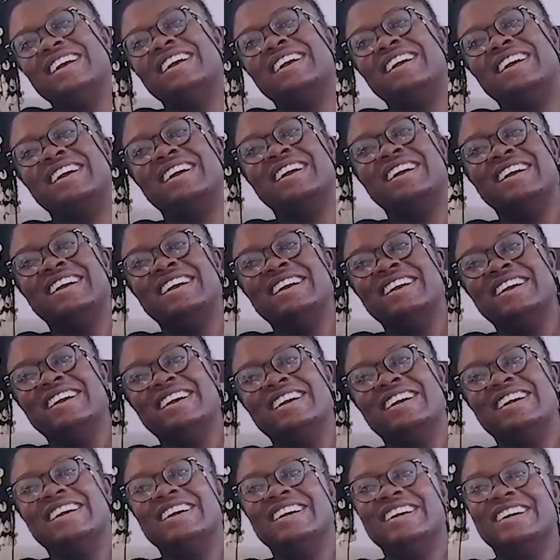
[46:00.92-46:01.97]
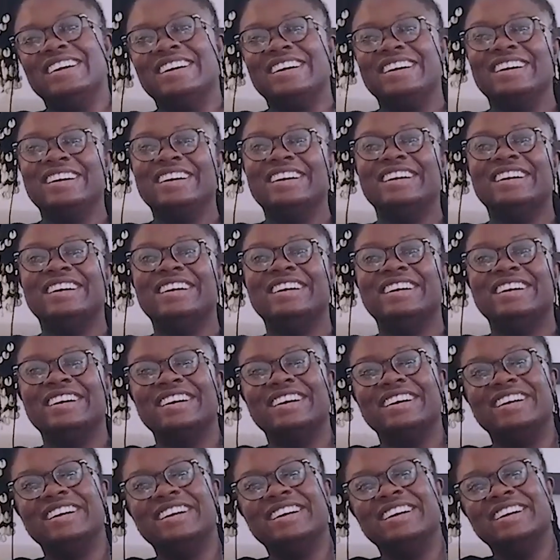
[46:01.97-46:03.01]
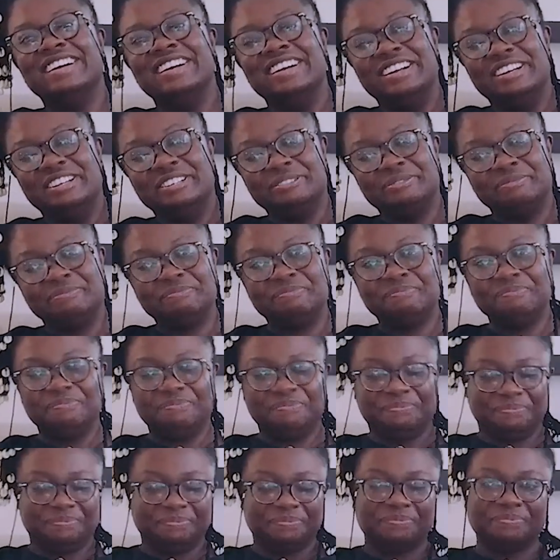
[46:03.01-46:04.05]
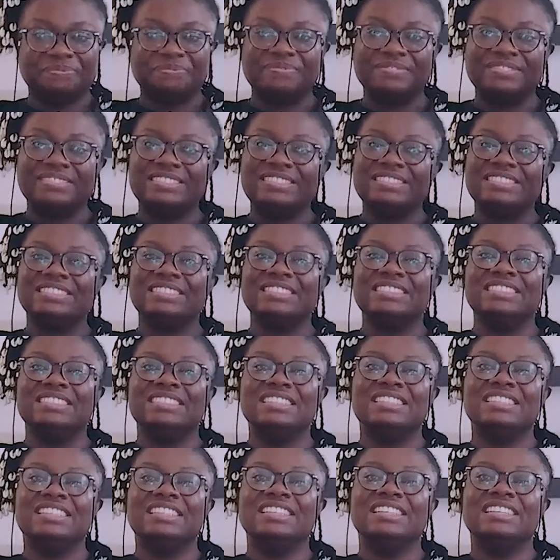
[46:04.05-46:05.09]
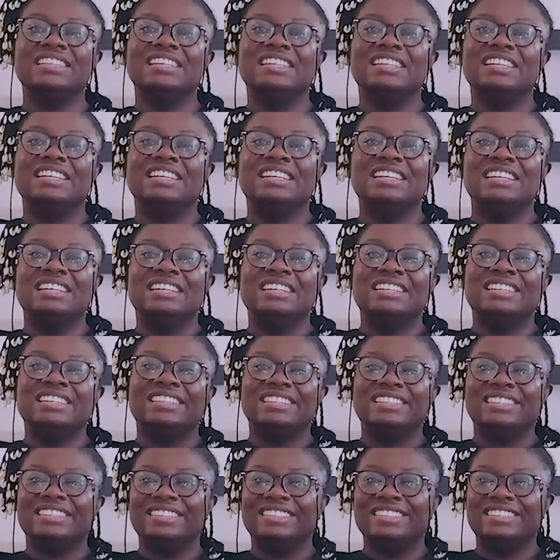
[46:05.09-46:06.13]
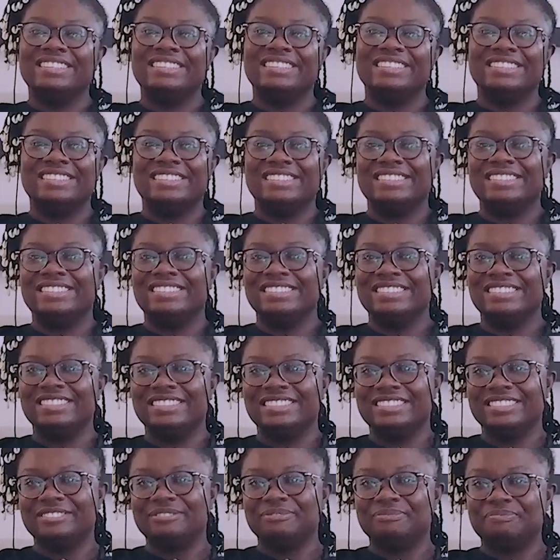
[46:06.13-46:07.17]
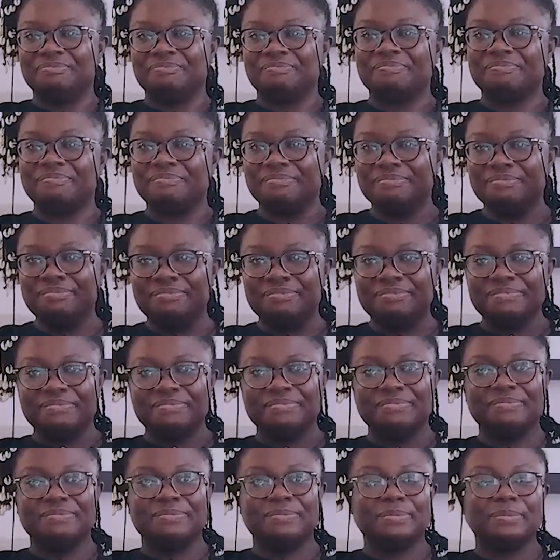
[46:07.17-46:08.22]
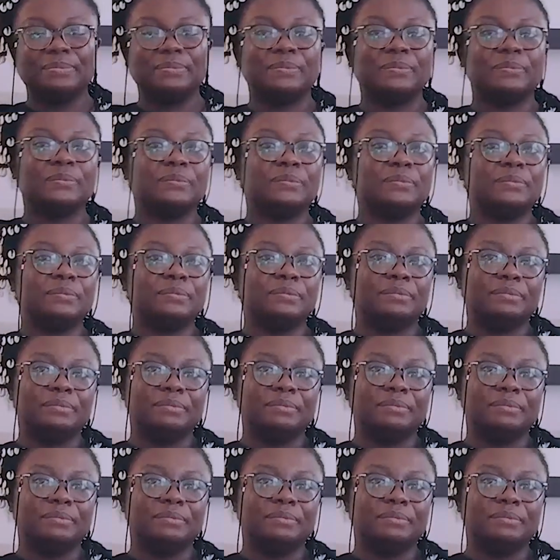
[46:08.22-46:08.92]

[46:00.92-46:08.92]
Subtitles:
(silent)